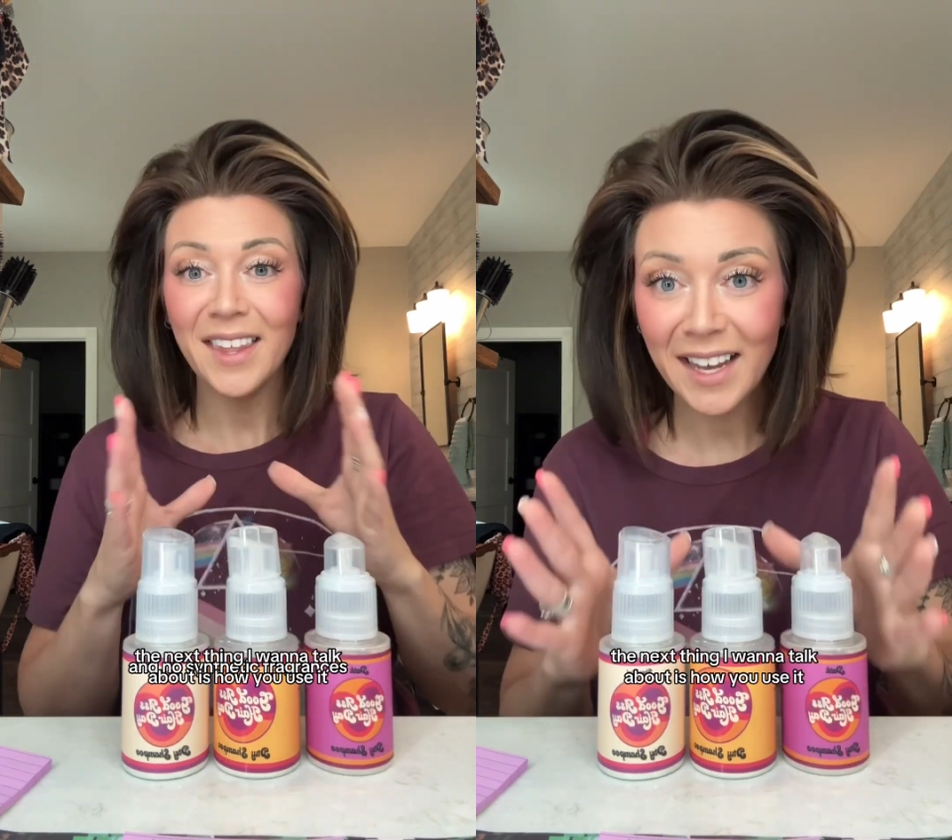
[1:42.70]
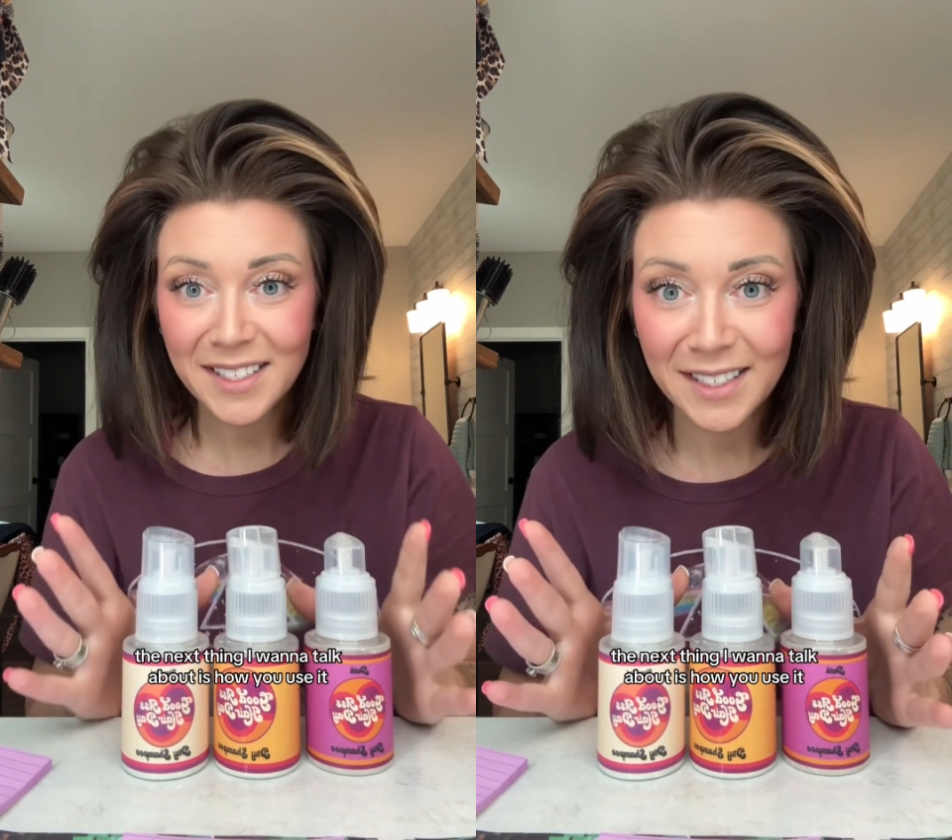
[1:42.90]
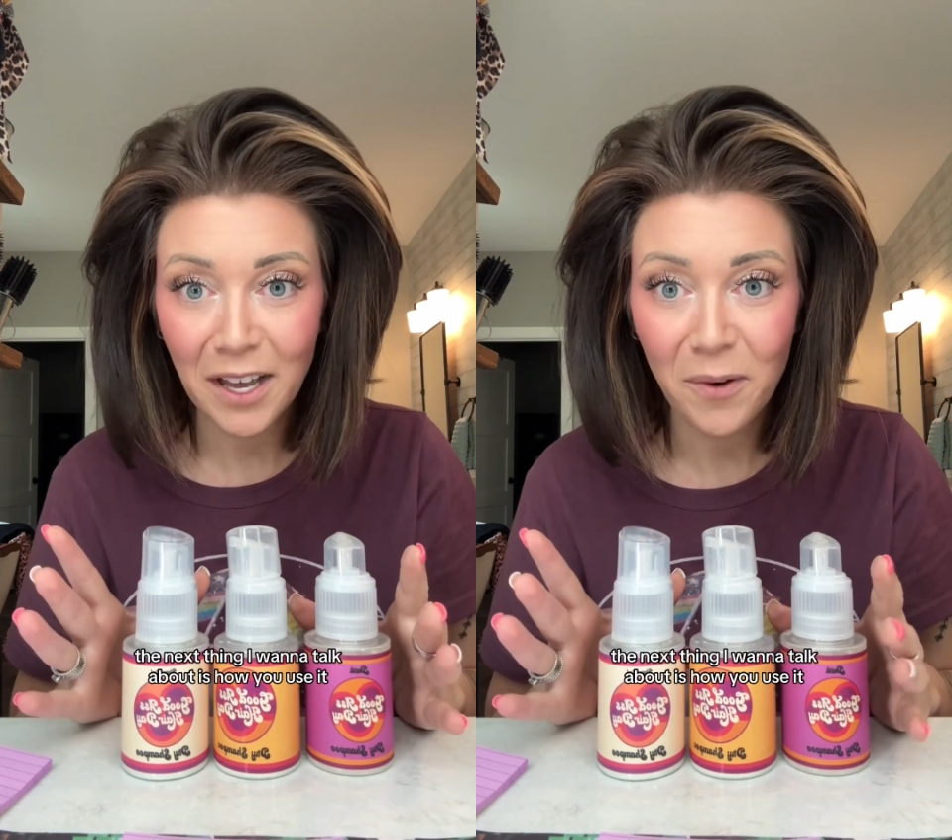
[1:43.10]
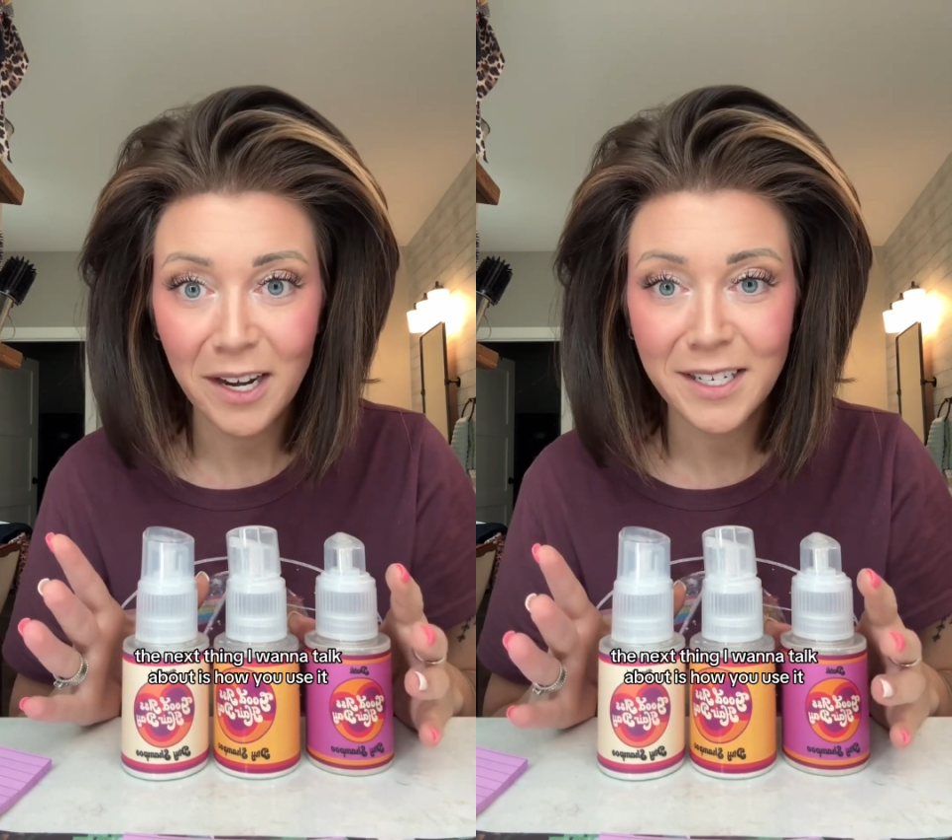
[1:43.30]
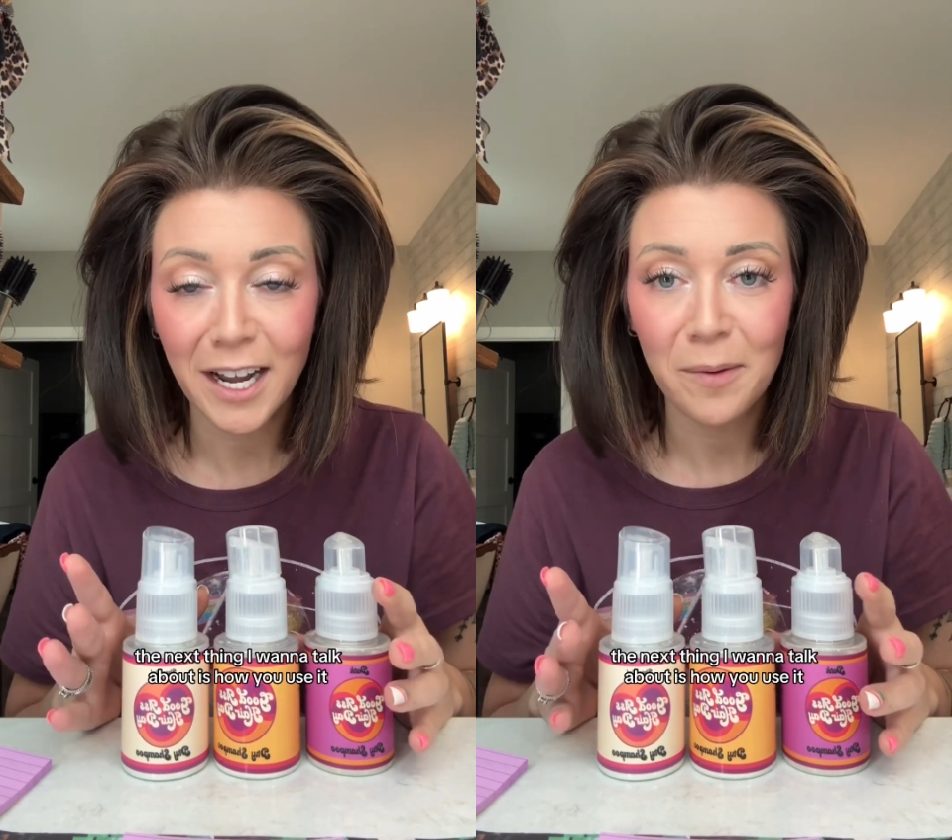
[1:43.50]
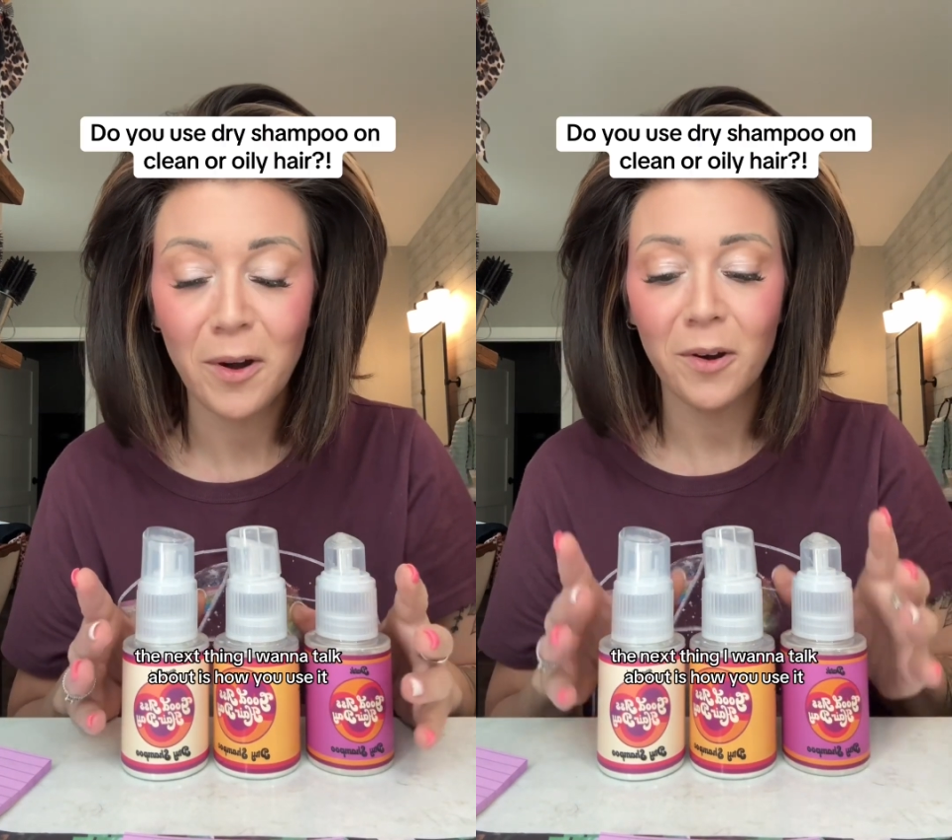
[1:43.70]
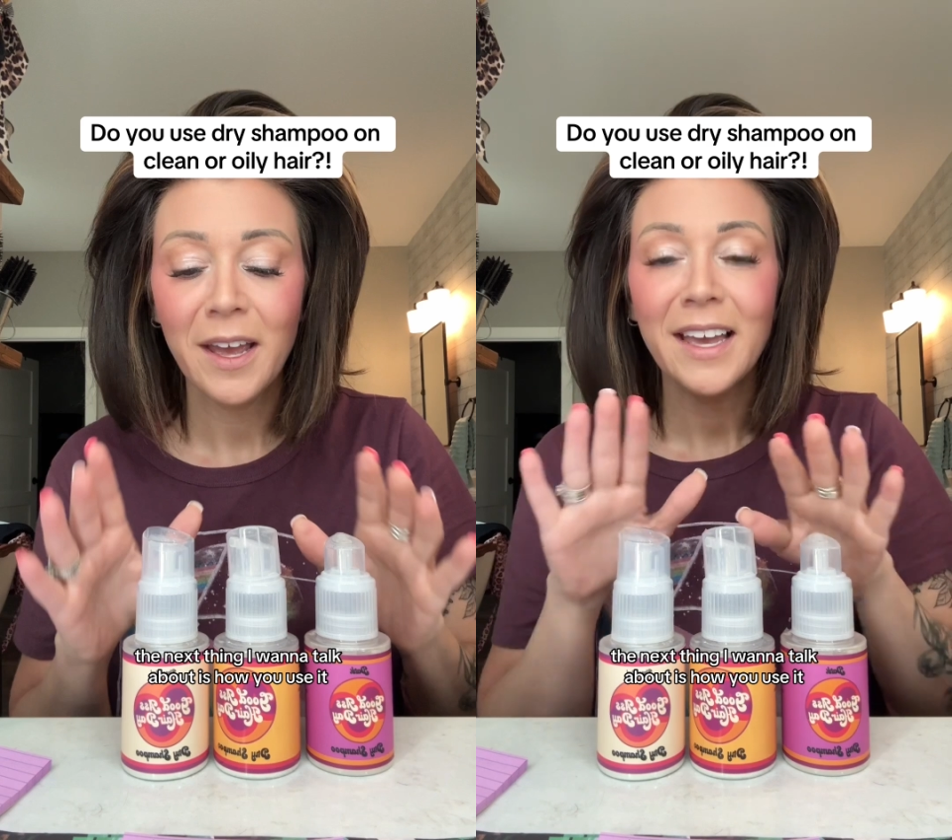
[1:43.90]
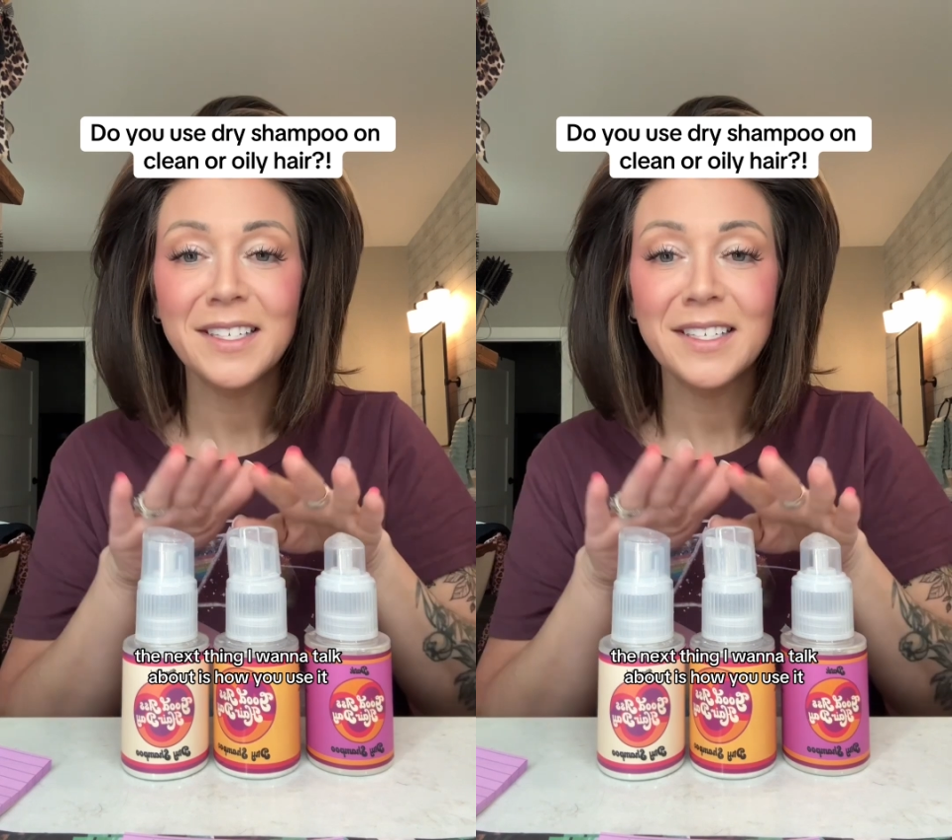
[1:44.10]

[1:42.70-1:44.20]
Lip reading: The next thing I want to talk about